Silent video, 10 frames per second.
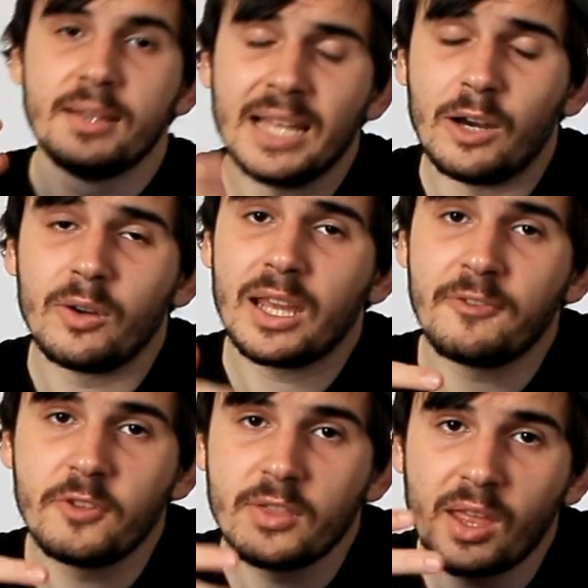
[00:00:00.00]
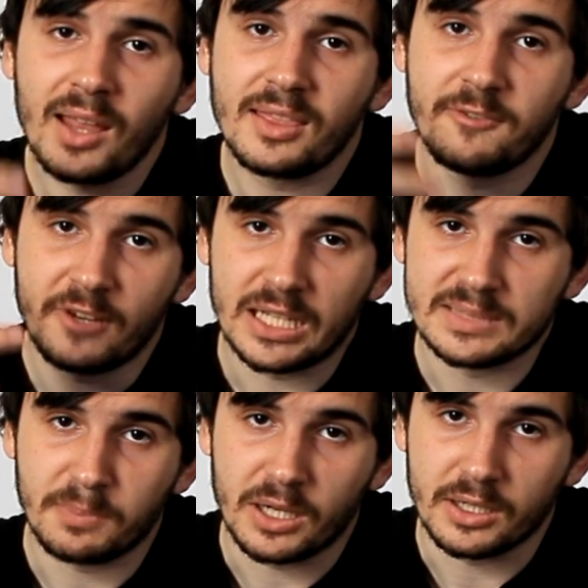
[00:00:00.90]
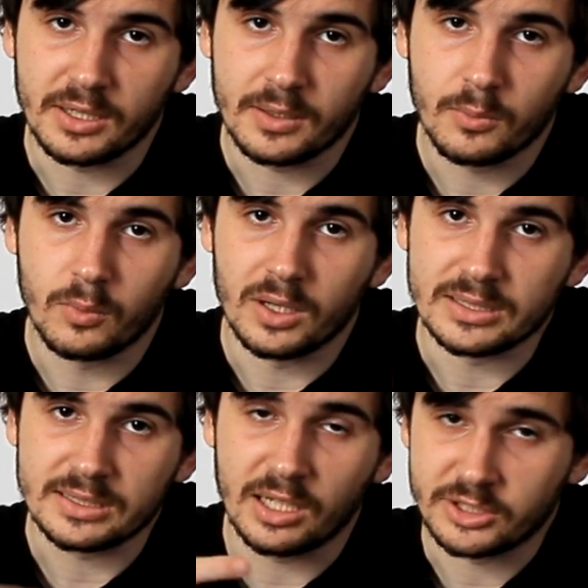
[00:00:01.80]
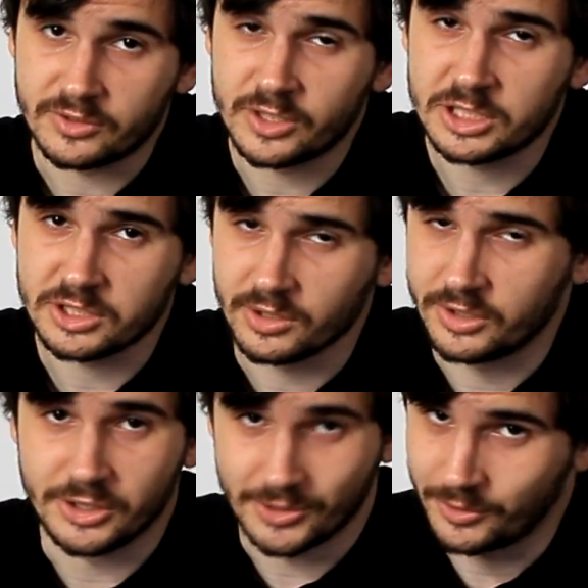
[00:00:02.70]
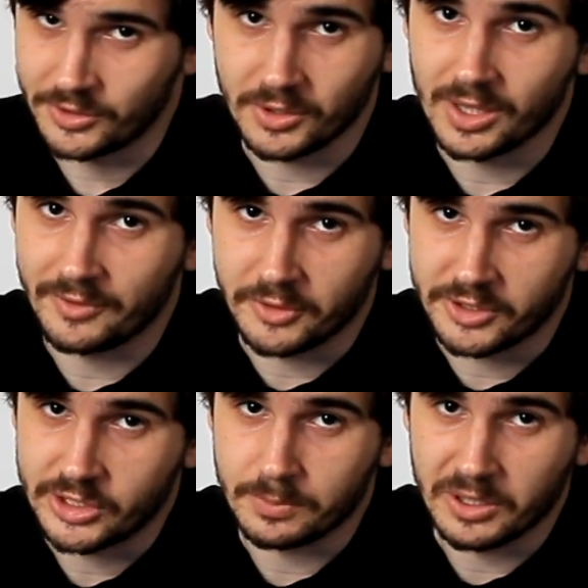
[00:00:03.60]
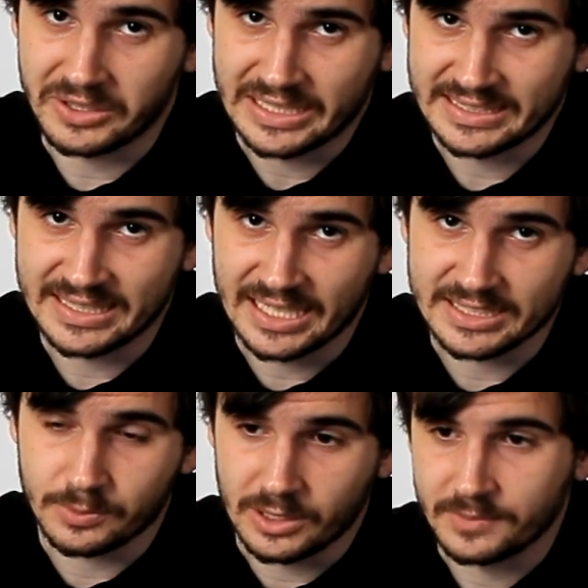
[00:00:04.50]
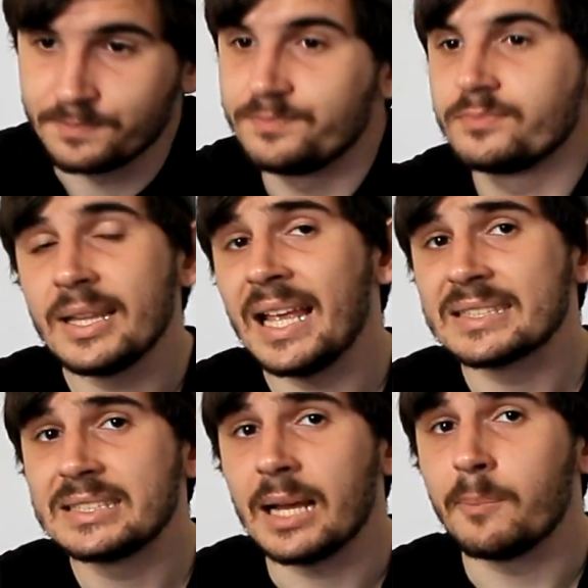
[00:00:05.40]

Now, if you thought the Fidesz party was controversial, you're going to love to hear about this next one. Next